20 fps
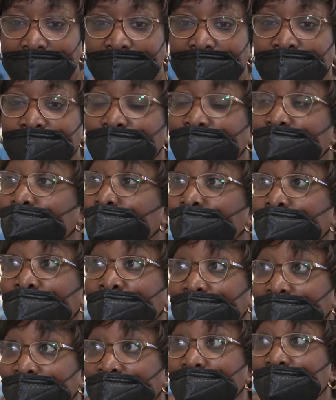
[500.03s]
give
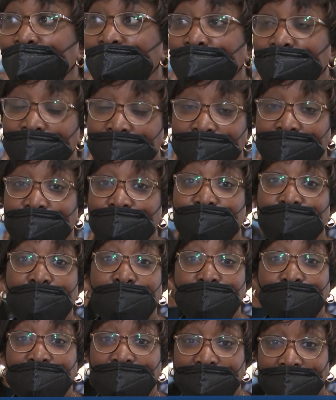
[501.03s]
immunizations in the
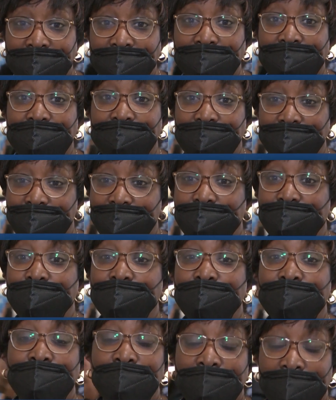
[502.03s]
pharmacy, so
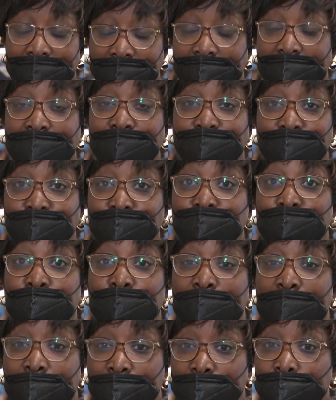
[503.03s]
I do know
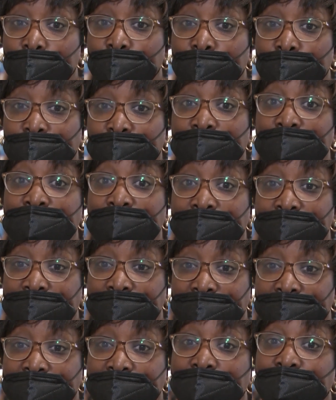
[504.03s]
how important it
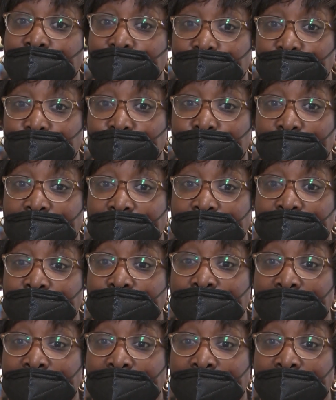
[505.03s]
is to wear the